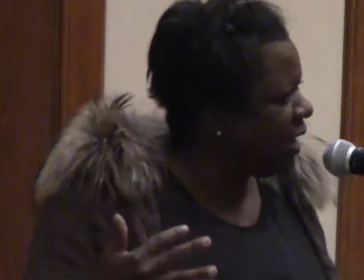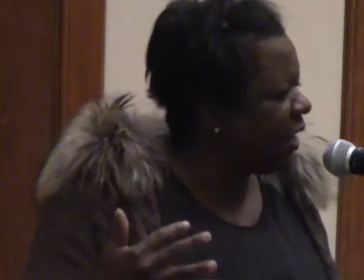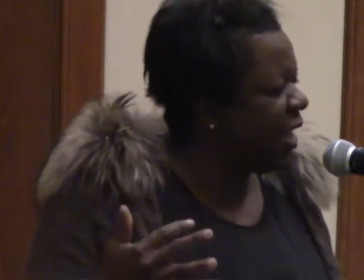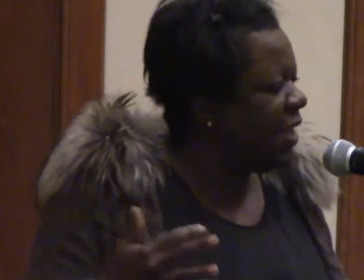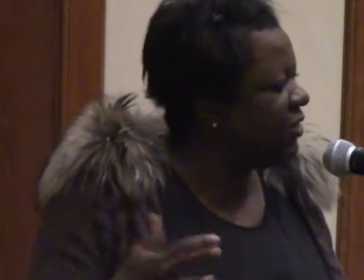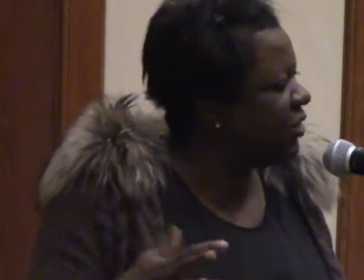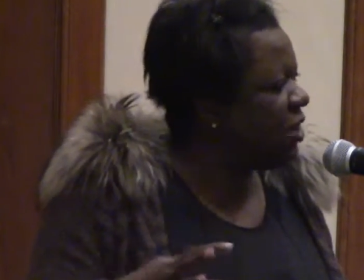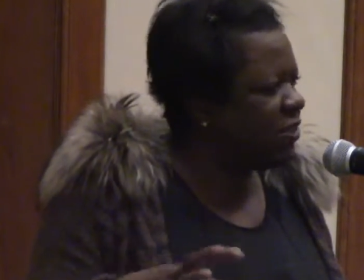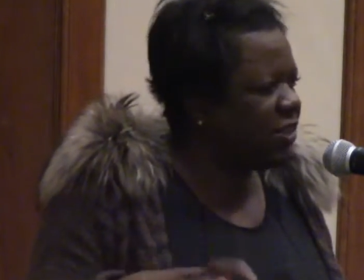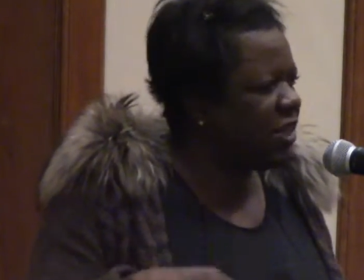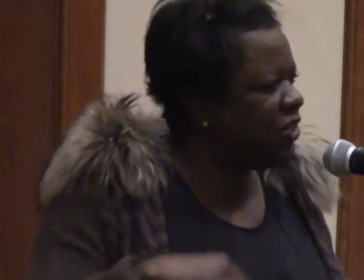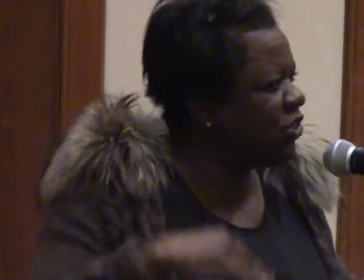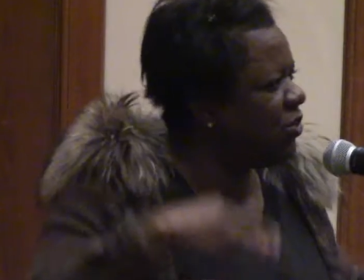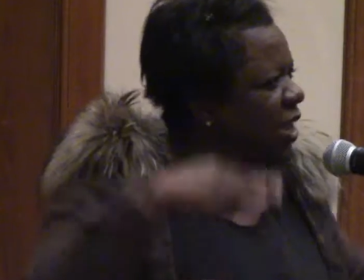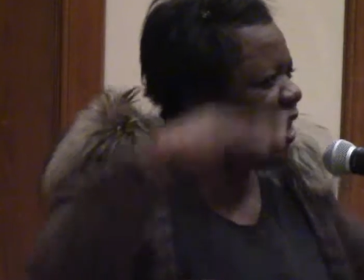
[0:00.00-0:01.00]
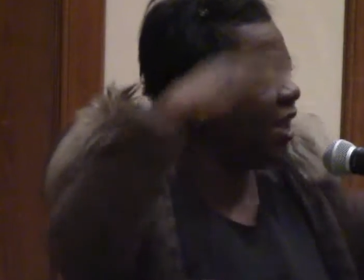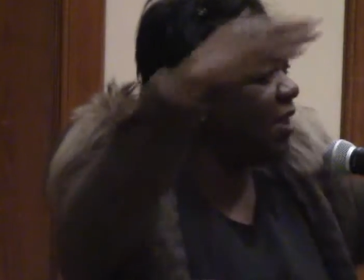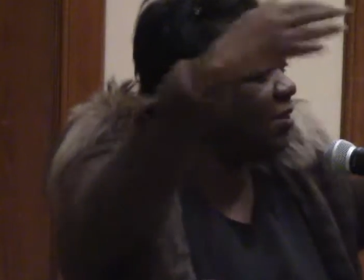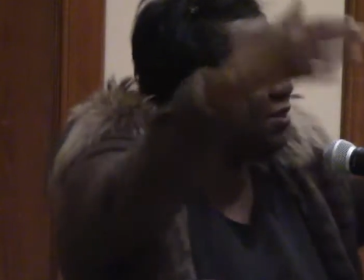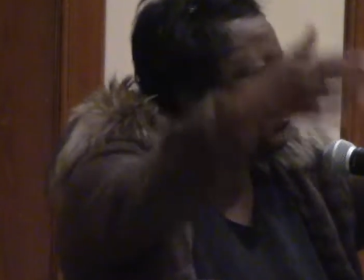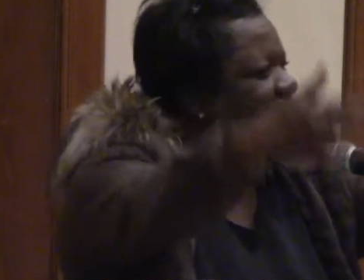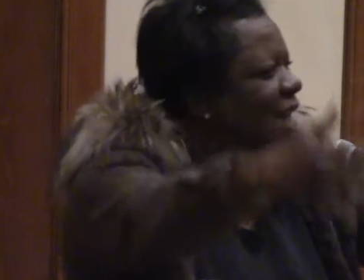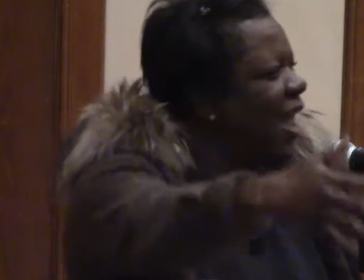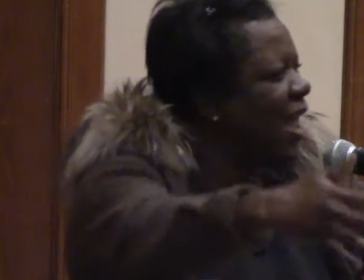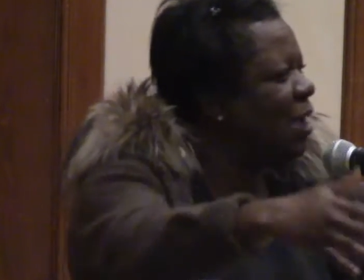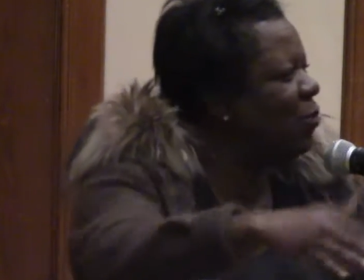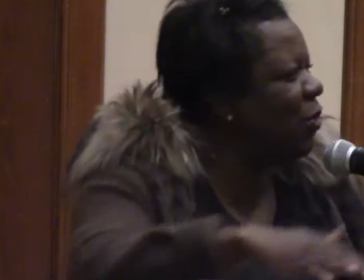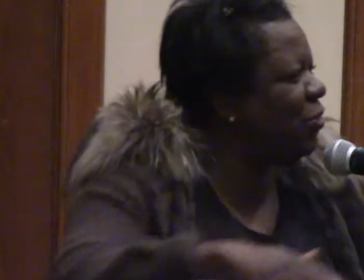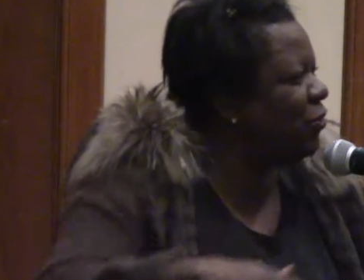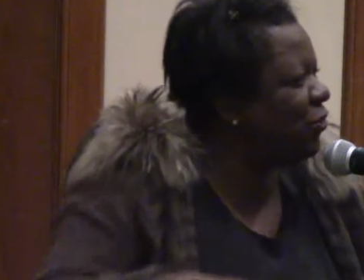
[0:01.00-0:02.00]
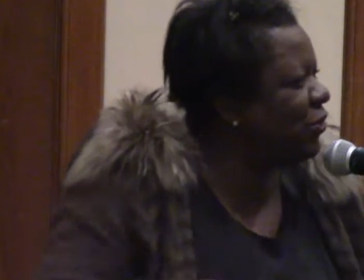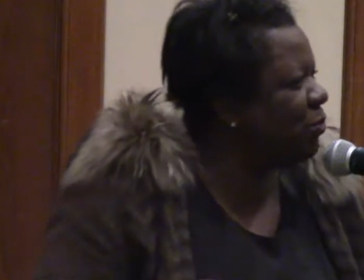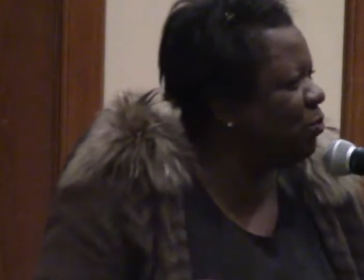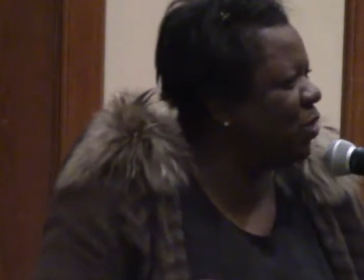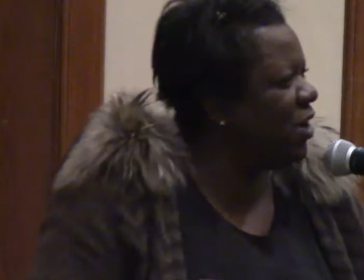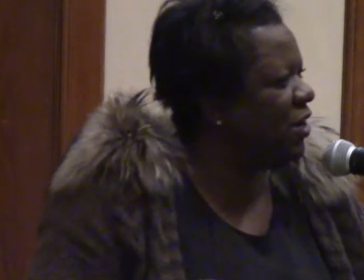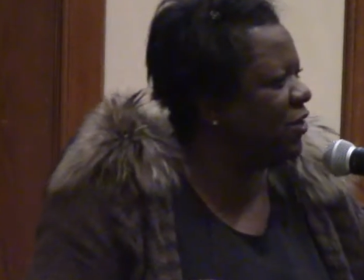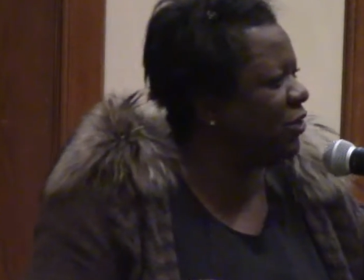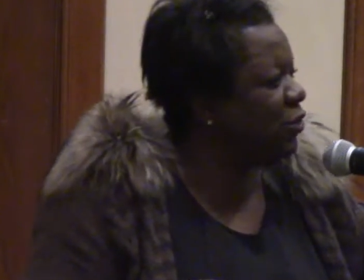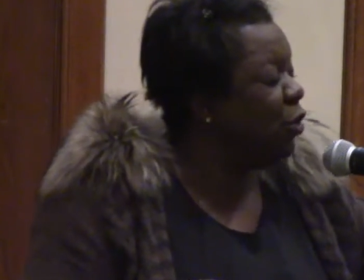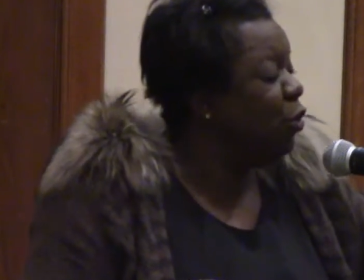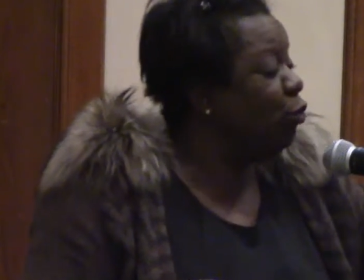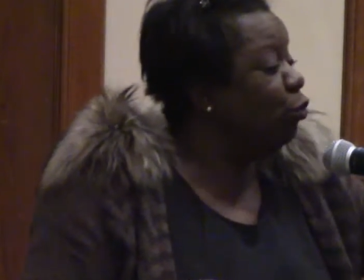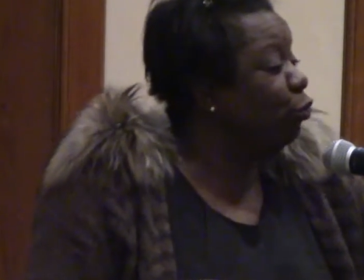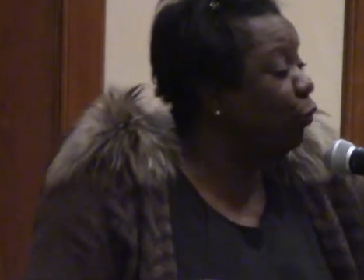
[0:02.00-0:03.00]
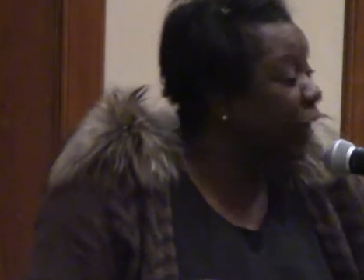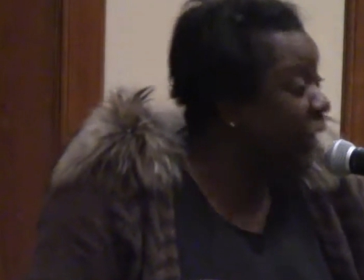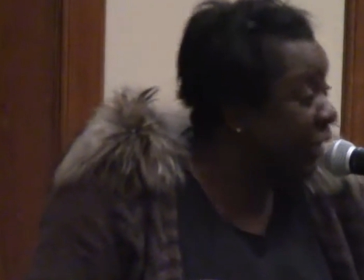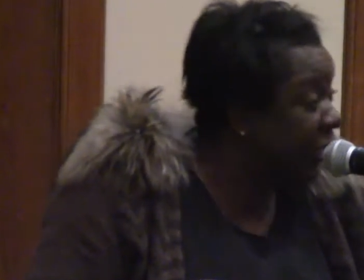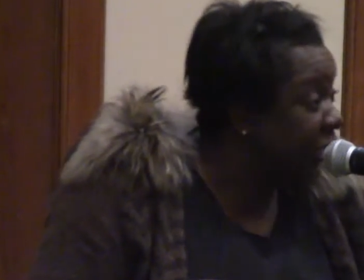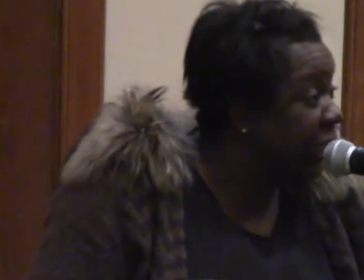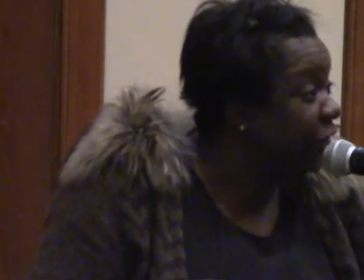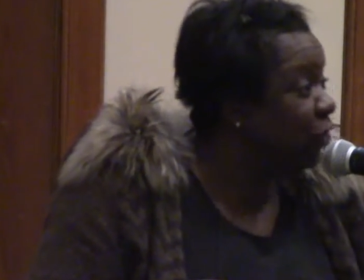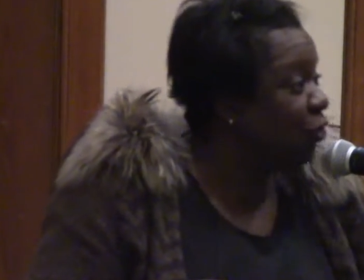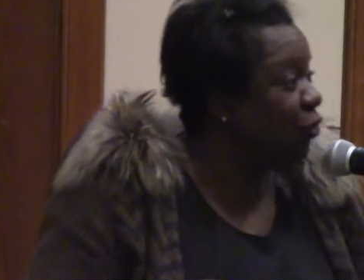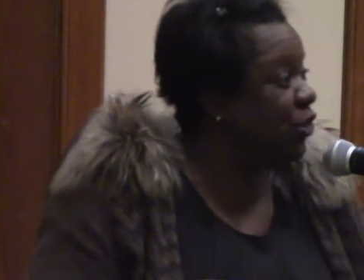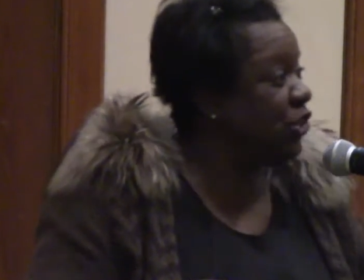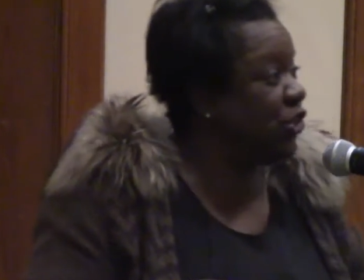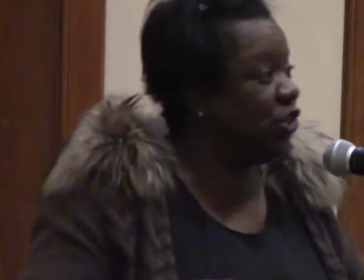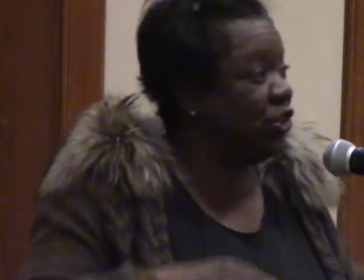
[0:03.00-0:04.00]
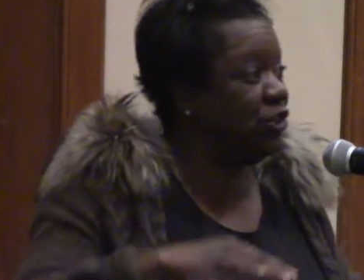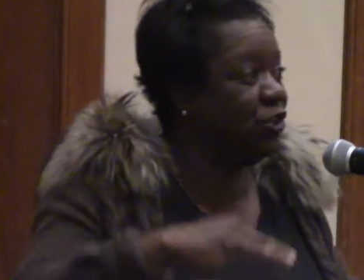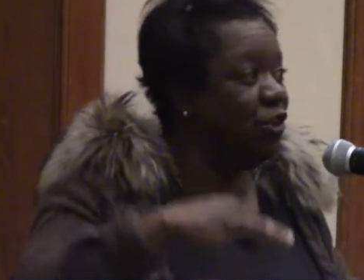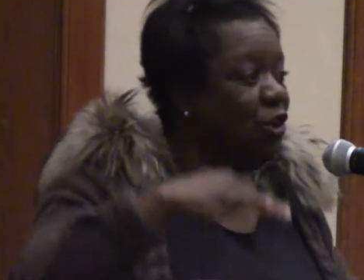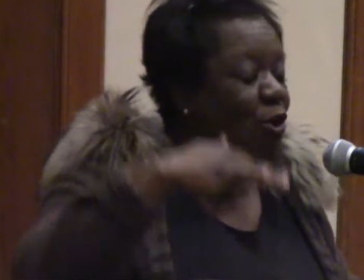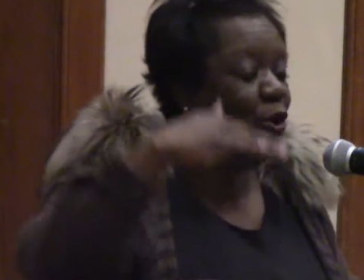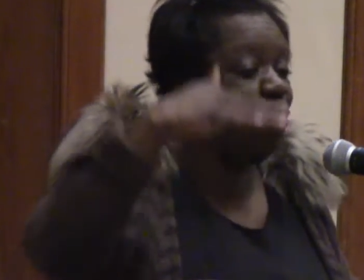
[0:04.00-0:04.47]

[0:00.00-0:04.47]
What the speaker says: Case law says you can't say whether someone is really a Christian